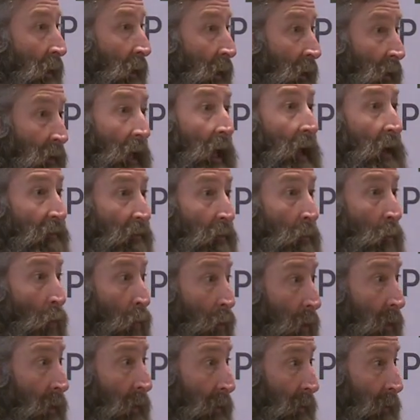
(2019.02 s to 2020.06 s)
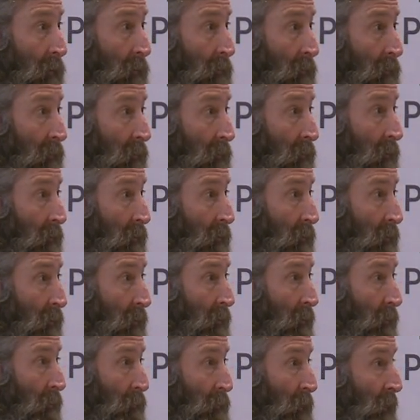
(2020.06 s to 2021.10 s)
A lot of them would,
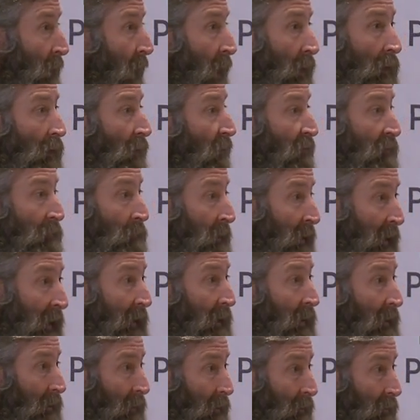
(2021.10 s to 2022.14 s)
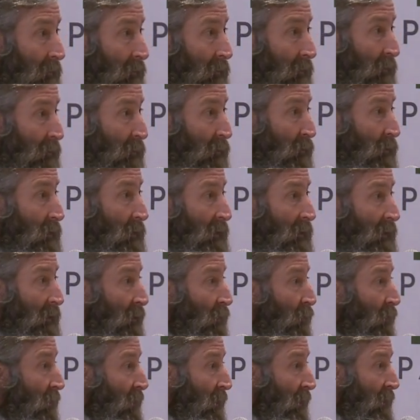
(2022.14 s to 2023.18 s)
but not all of them can. You're
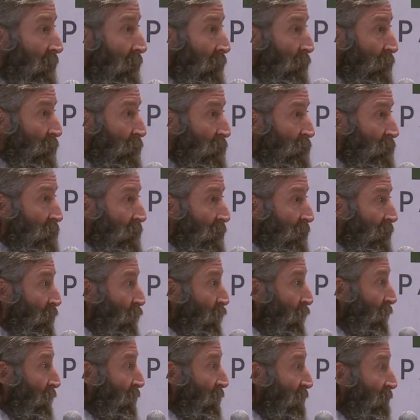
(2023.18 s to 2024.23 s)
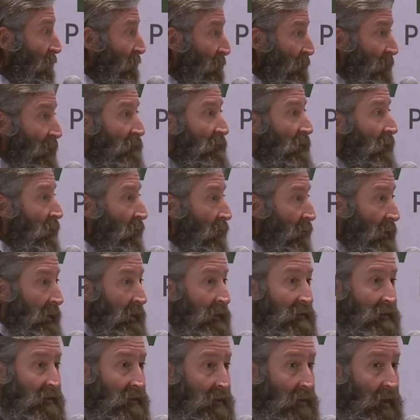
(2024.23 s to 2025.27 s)
dealing with animals that are worth 50
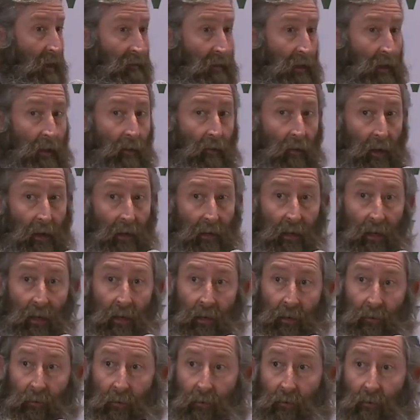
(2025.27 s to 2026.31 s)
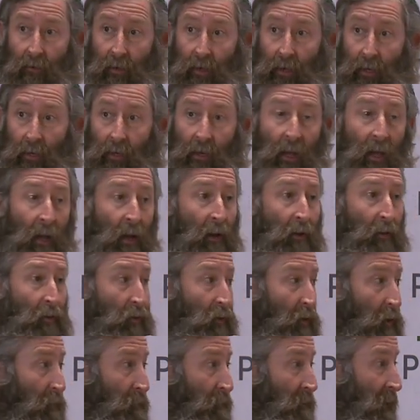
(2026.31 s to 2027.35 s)
grand, 70 grand, 100 grand,
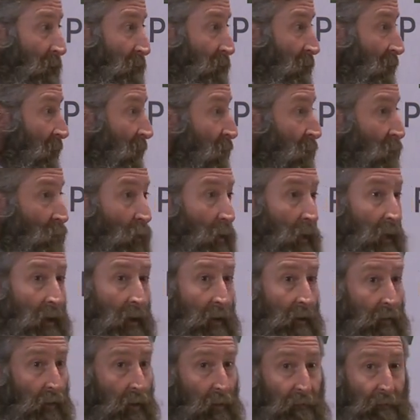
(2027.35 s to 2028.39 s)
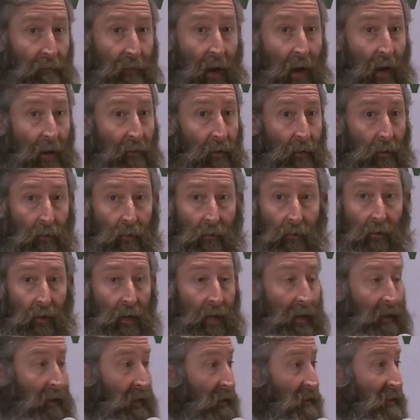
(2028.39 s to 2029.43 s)
250, 300, 500
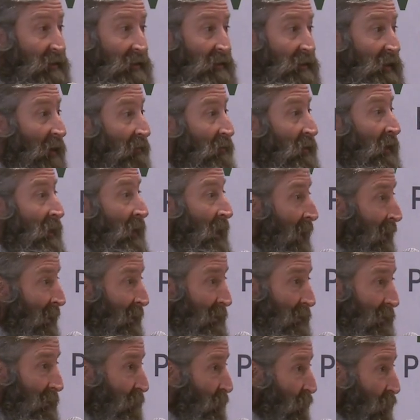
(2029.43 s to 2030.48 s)
grand, and 790